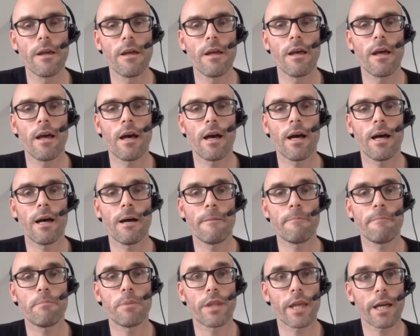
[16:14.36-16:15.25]

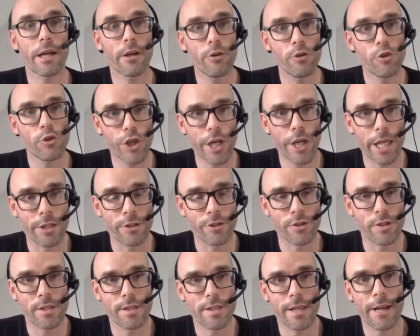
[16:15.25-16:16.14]
But that could
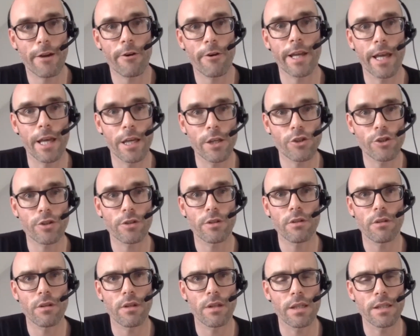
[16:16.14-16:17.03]
change. This
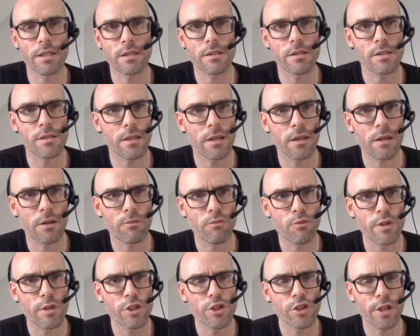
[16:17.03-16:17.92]
derogation is
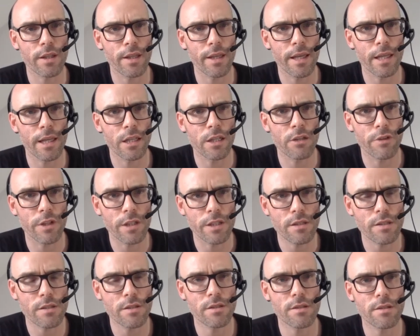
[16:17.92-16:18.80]
reaching the end of
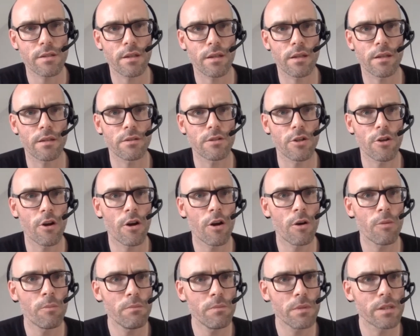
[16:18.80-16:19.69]
its
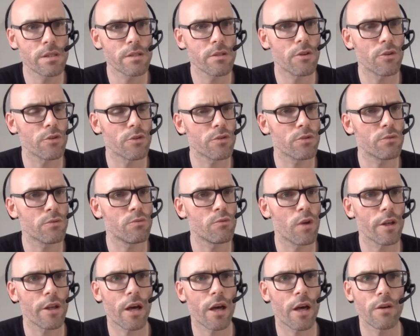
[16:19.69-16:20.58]
term. It's going to
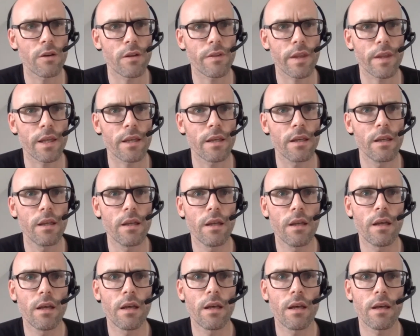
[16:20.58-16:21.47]
run out, I think,
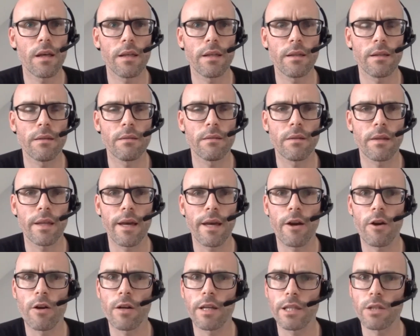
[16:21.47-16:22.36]
in the
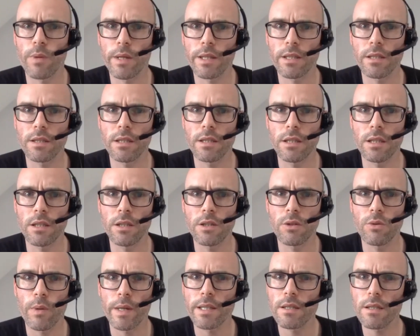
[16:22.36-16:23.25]
early 2020s,
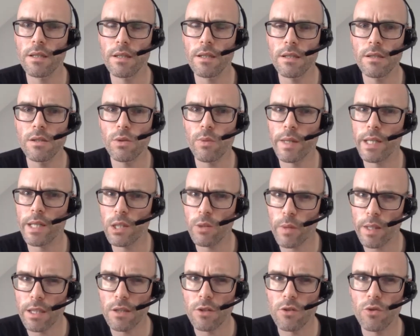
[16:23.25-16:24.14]

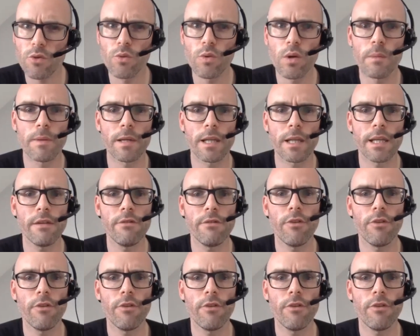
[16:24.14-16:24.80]
2022, I believe.